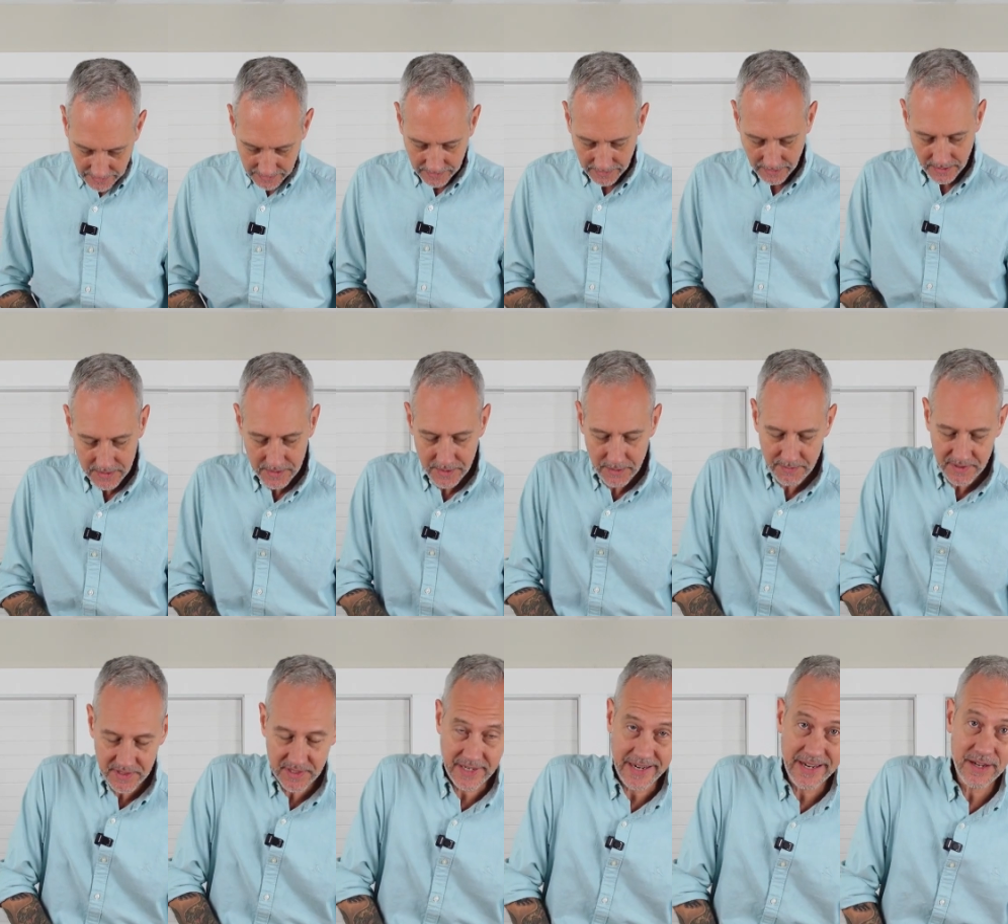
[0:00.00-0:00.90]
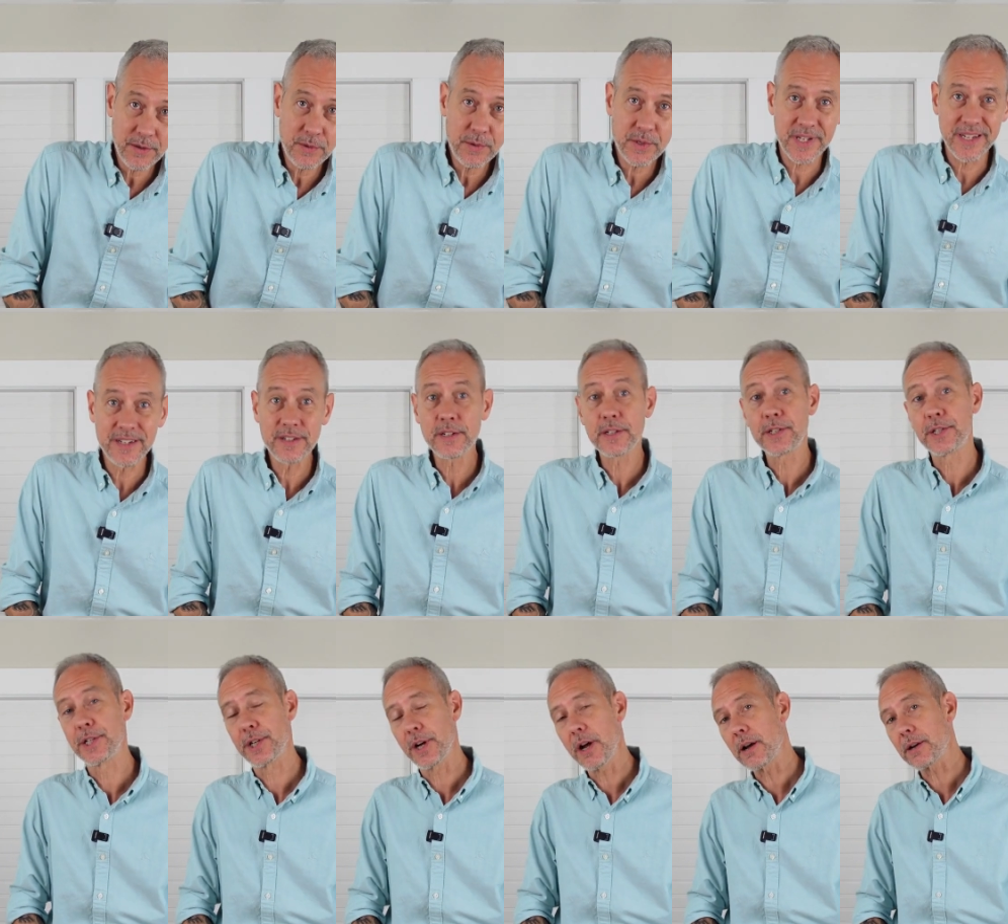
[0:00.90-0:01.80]
Cut your potatoes into
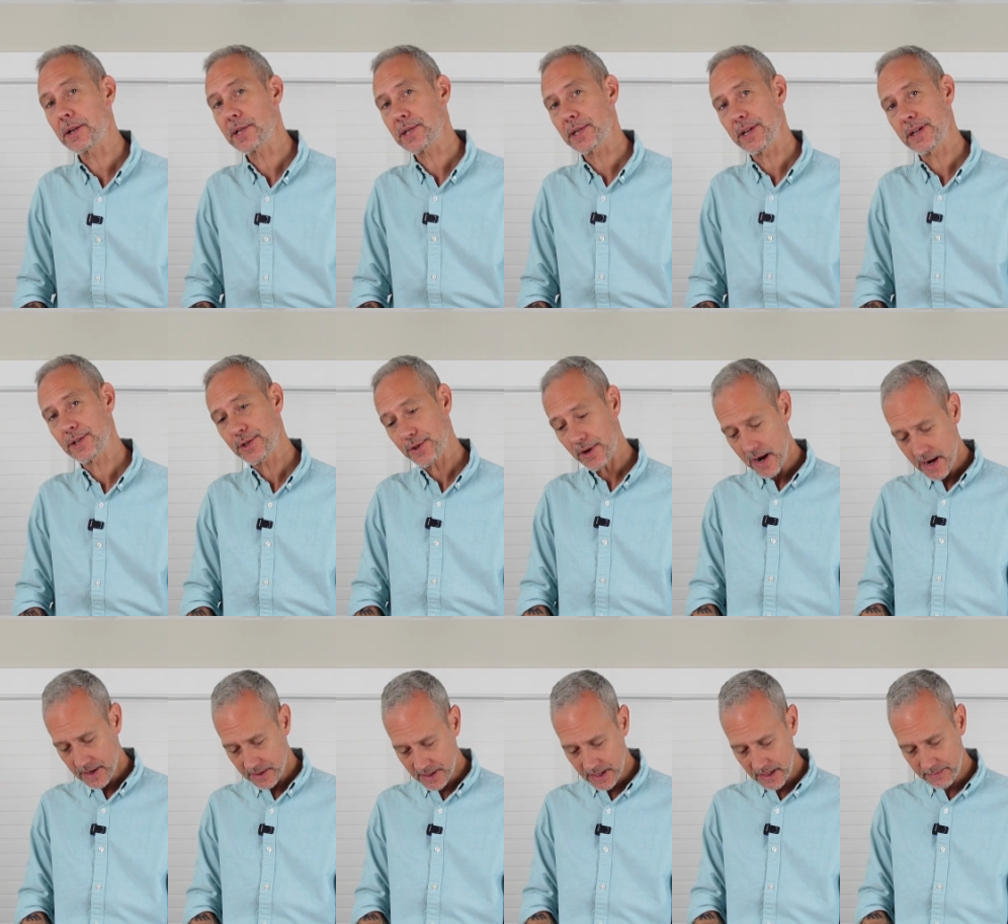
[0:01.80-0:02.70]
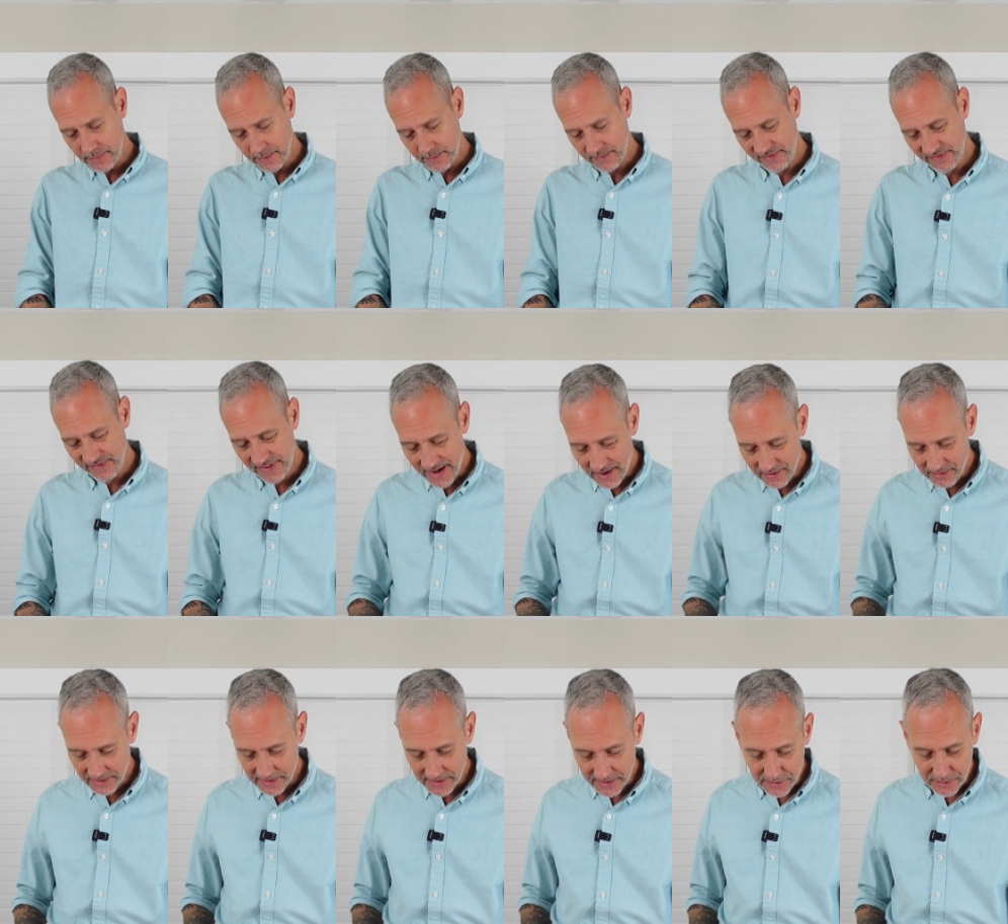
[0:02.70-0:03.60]
chunks and try and keep them
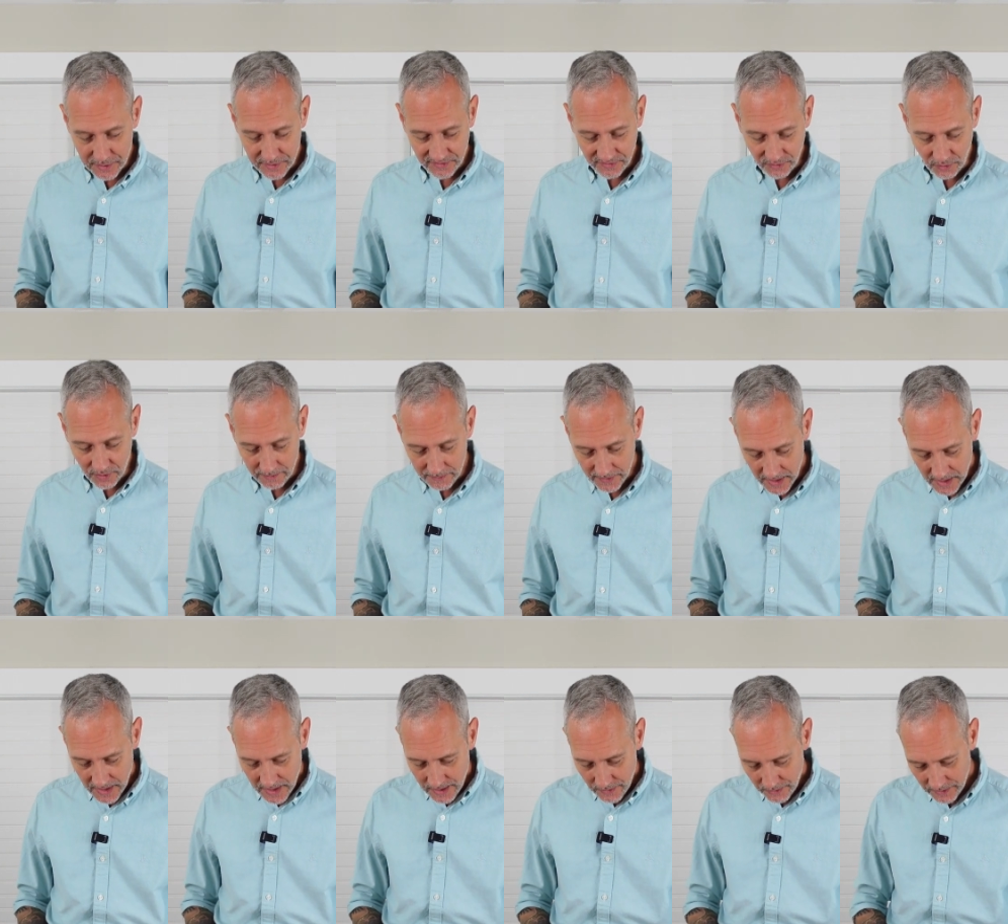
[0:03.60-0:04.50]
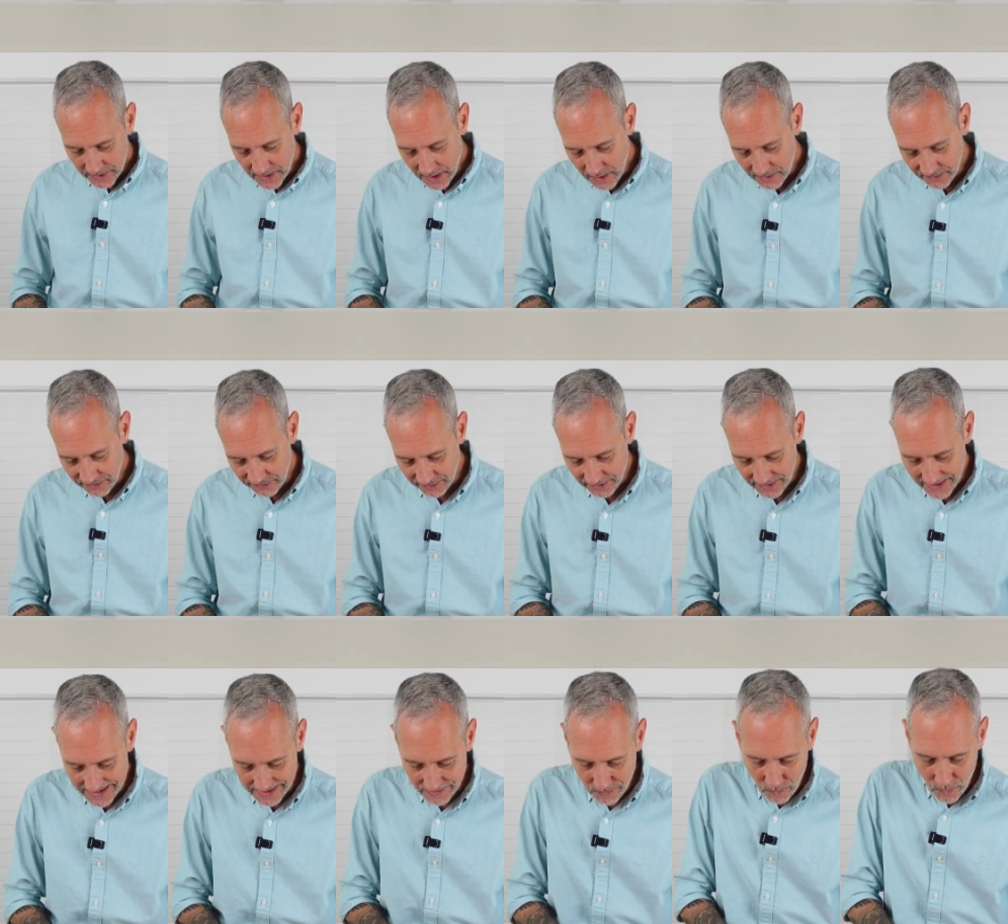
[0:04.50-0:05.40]
fairly uniform. We're going for
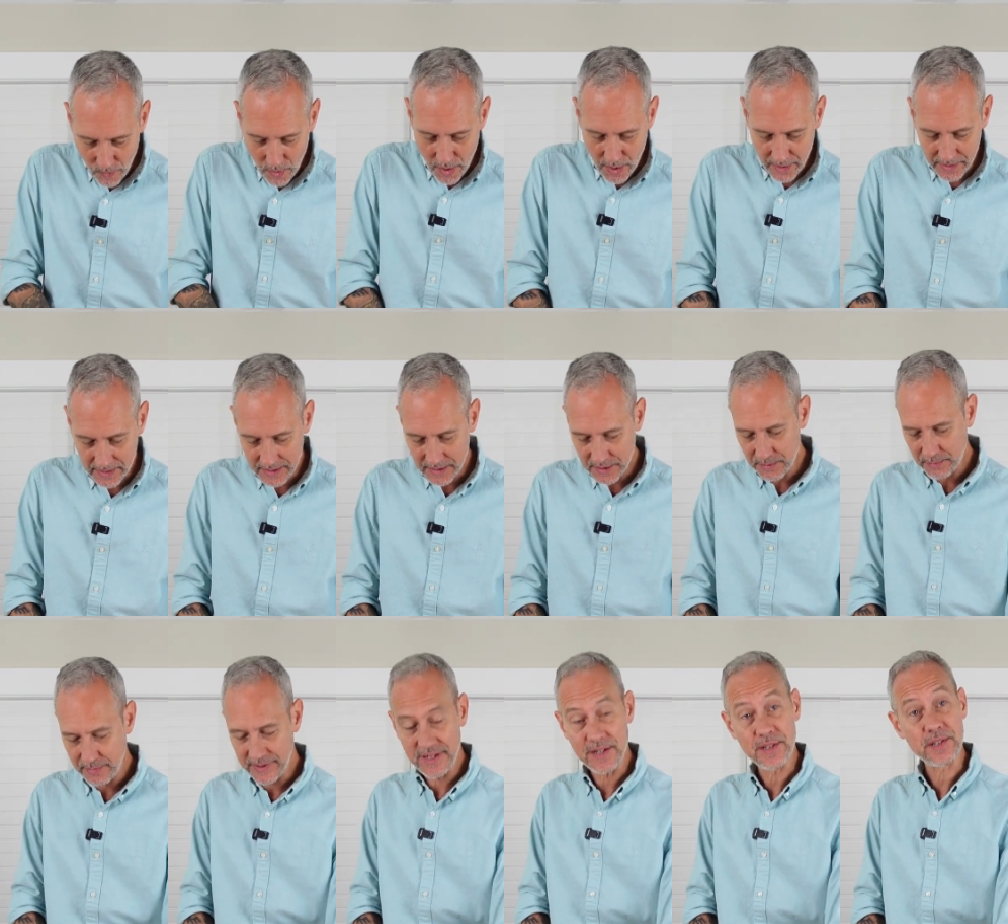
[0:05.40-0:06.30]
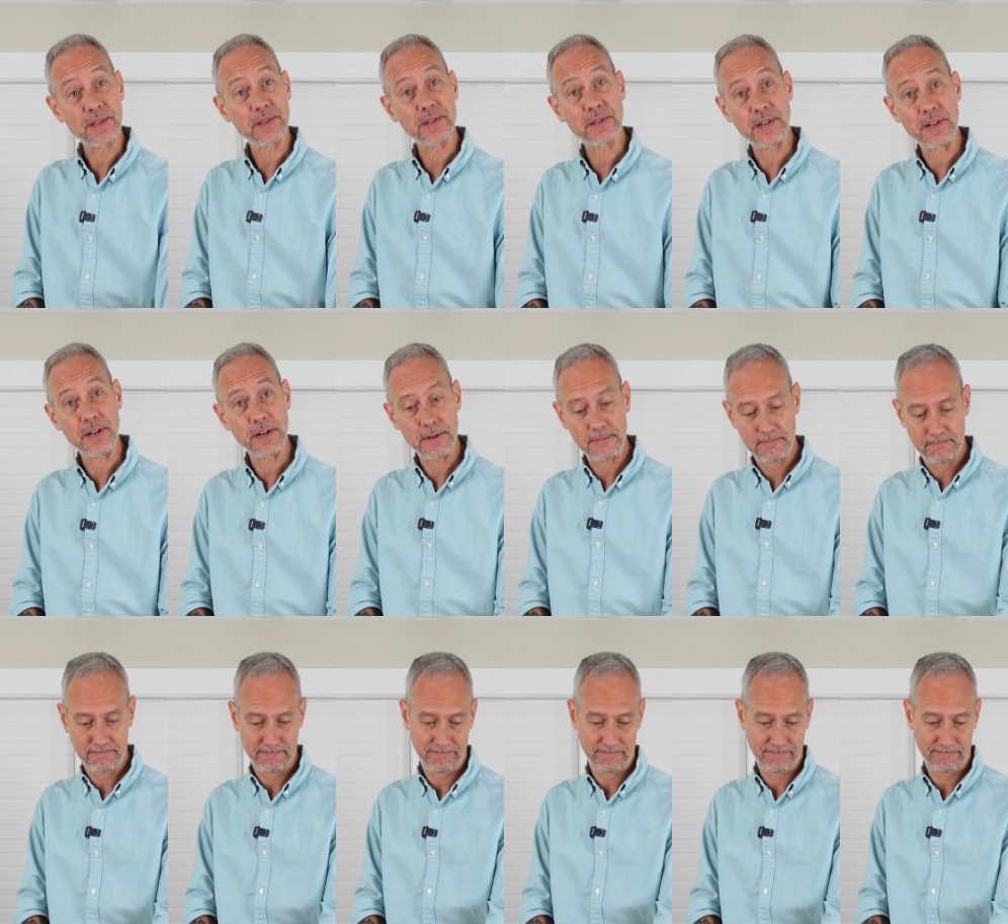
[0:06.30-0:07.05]
like 1-inch pieces here.